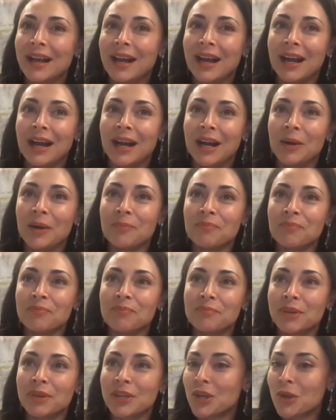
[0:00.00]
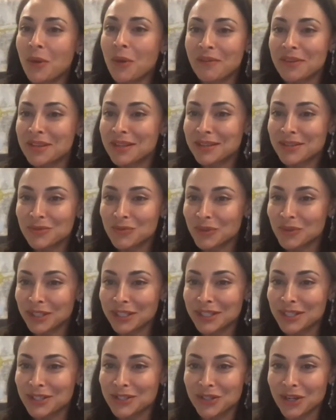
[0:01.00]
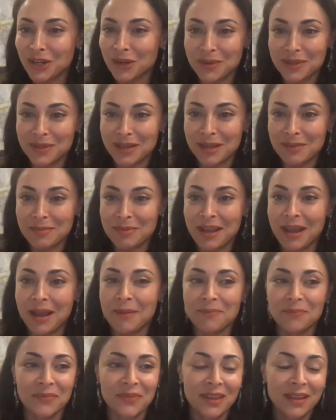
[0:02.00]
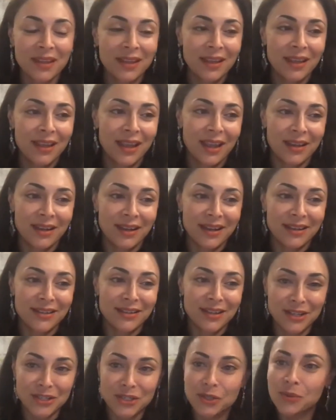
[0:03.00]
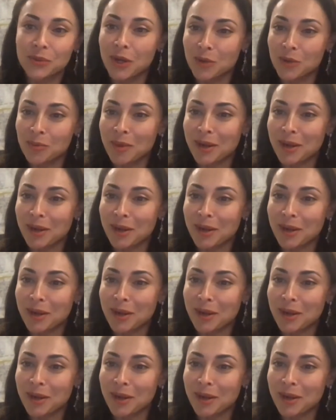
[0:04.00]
Um, but you know, everything really did start with IBM. And I, I do owe